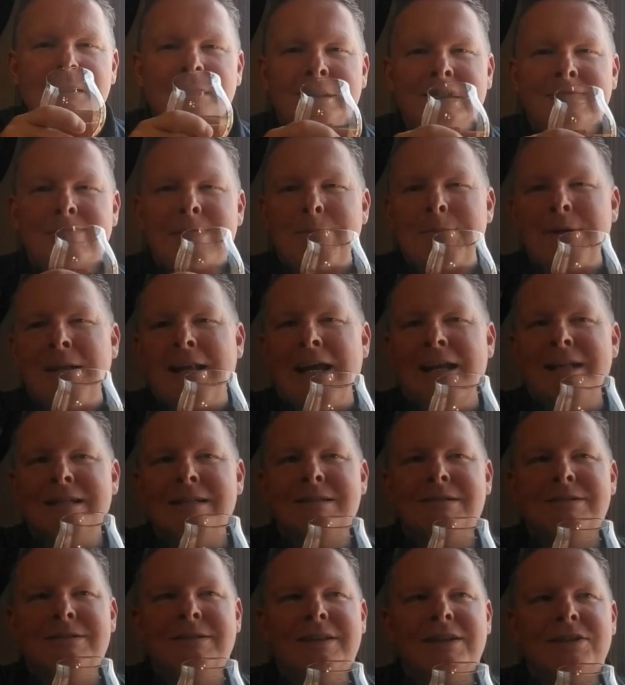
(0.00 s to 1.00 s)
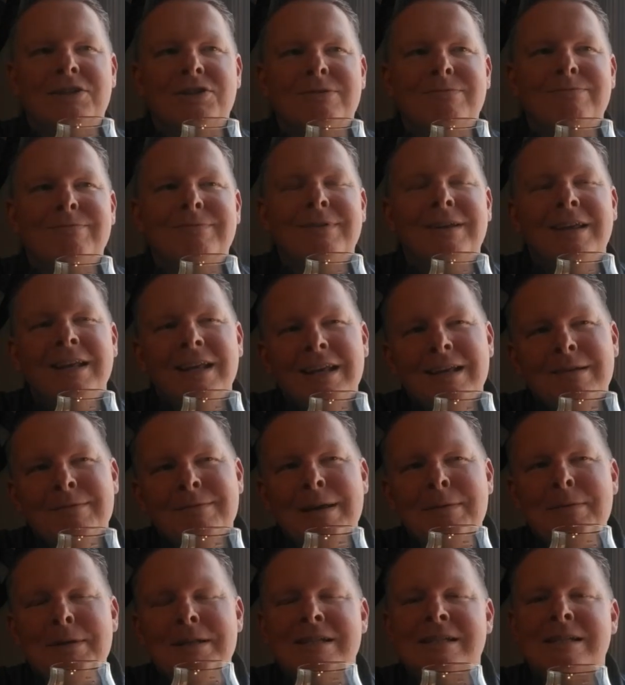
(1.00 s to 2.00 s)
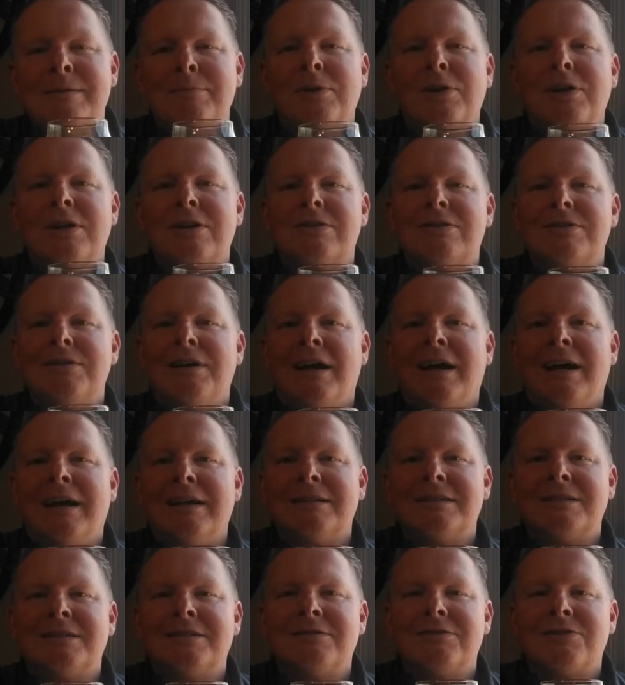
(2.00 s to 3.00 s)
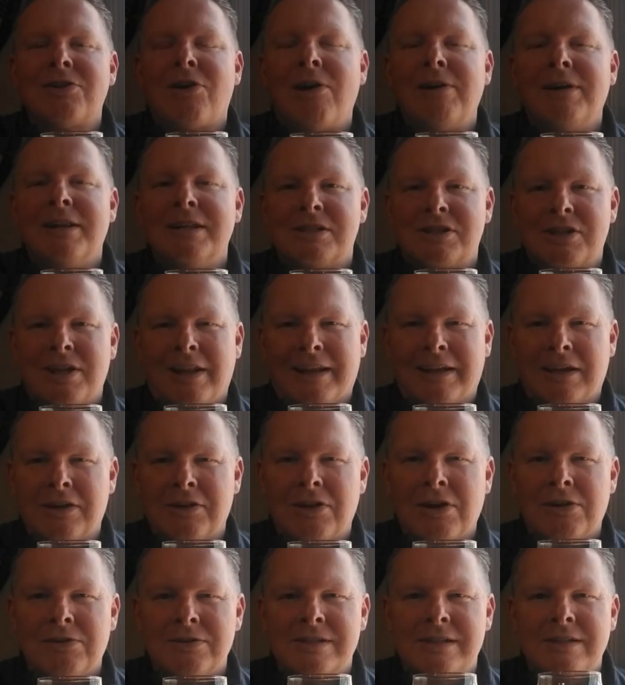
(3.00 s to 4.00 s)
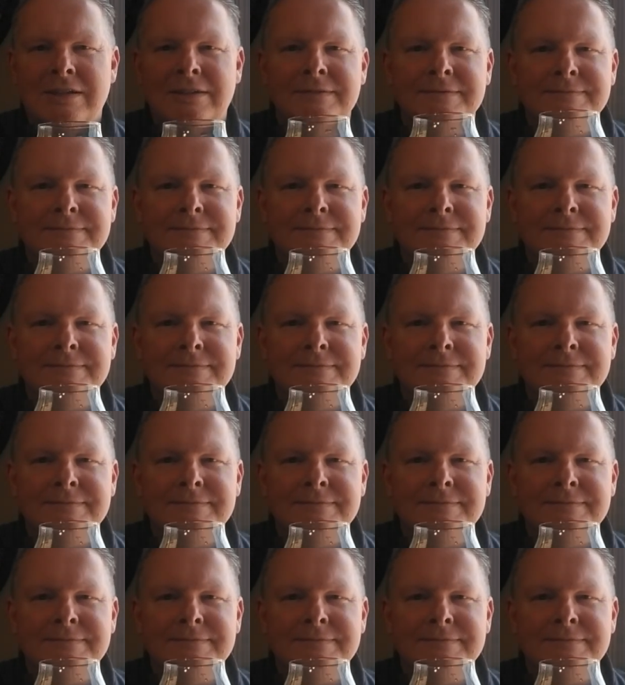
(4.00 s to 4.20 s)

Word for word: maybe not as, maybe similar uh, tartness to like a Gose,